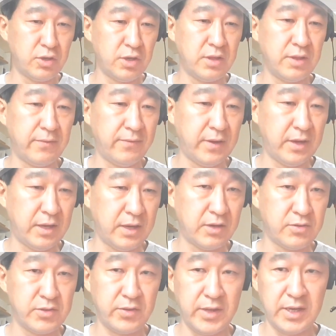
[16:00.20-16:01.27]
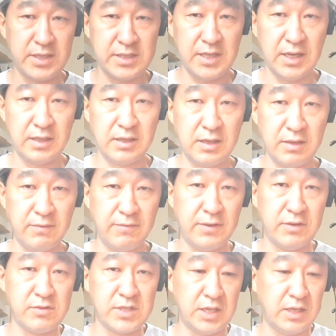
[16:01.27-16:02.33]
on the video so that it's not
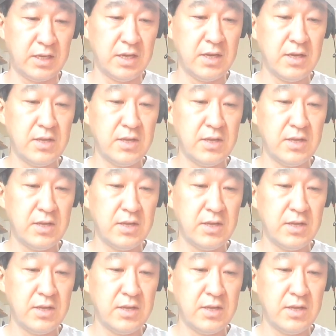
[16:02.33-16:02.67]
confusing.